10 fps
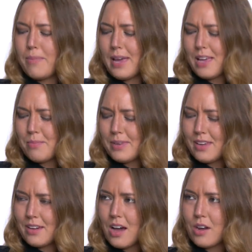
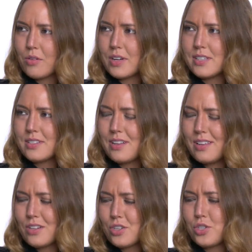baby, kako
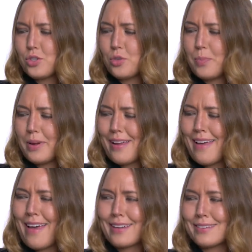izgledaš super
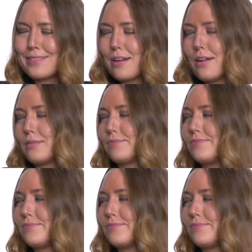extra.